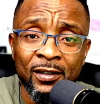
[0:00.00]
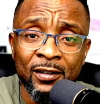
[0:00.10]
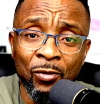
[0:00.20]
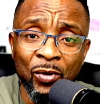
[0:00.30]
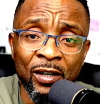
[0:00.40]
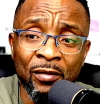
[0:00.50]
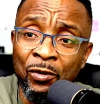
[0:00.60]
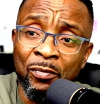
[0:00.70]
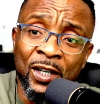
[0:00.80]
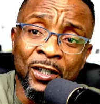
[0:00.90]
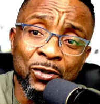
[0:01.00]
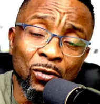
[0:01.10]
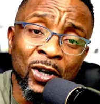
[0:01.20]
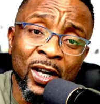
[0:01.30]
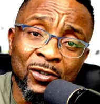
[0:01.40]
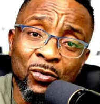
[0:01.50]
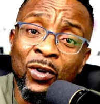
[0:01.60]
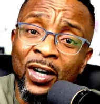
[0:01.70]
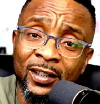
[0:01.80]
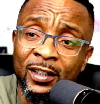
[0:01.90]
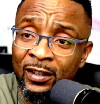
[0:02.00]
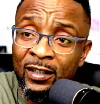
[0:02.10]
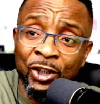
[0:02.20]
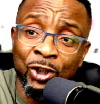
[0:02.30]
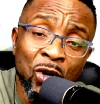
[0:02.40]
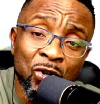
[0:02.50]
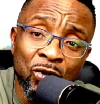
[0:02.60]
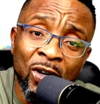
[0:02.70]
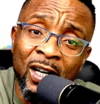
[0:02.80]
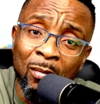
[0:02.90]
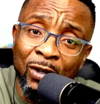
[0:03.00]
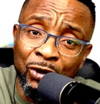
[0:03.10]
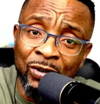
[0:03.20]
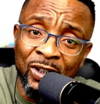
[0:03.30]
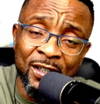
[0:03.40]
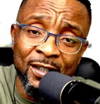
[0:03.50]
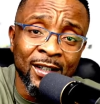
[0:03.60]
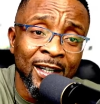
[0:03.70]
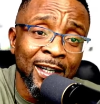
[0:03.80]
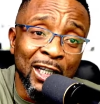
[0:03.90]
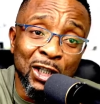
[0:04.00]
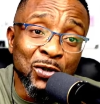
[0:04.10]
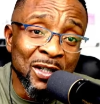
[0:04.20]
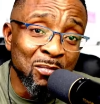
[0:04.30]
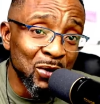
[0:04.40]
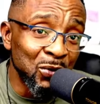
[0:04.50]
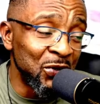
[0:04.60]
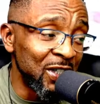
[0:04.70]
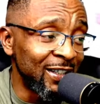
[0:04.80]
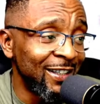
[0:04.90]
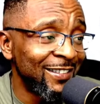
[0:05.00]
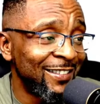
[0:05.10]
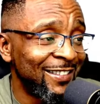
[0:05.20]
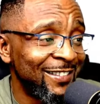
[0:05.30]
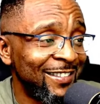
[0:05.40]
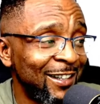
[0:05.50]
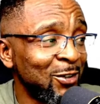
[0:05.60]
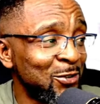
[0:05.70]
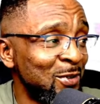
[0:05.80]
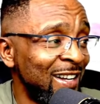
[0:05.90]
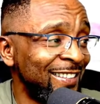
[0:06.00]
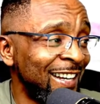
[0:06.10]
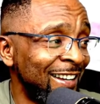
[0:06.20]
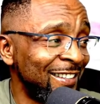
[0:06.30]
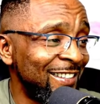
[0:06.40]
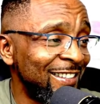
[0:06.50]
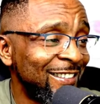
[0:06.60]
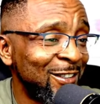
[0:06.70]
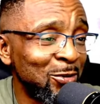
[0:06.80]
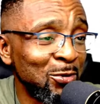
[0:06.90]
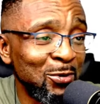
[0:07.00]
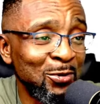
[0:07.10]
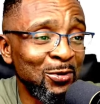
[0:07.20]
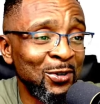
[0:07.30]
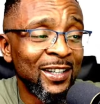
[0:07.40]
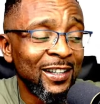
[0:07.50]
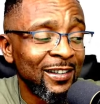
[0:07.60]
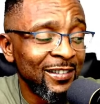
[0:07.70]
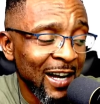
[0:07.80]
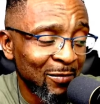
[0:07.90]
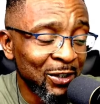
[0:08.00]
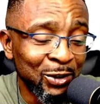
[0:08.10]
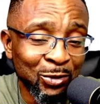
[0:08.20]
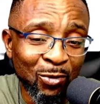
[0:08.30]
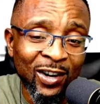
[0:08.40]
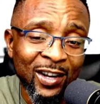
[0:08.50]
Okay, if you begin to look at what she was talking about, unity, using music. Let us go and dance to Davido.